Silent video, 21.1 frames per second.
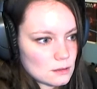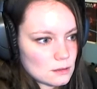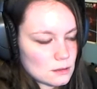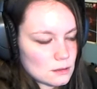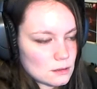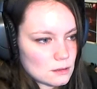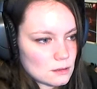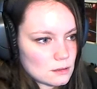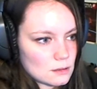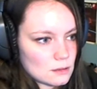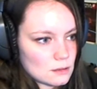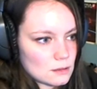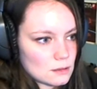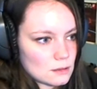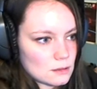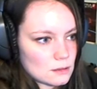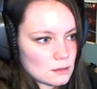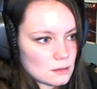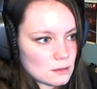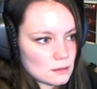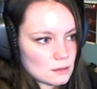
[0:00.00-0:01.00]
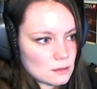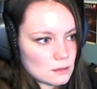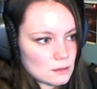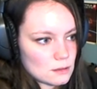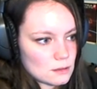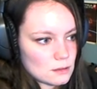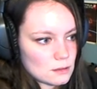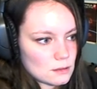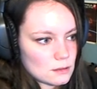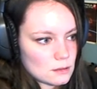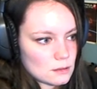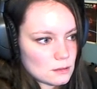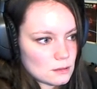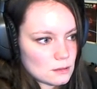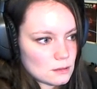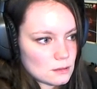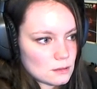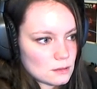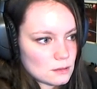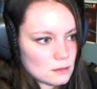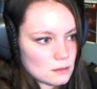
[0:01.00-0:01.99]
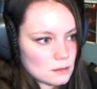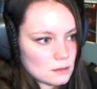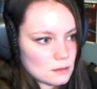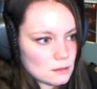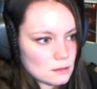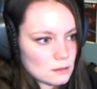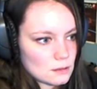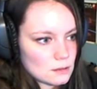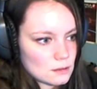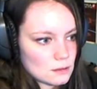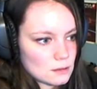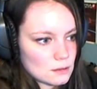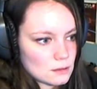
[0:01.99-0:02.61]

Nothing is said.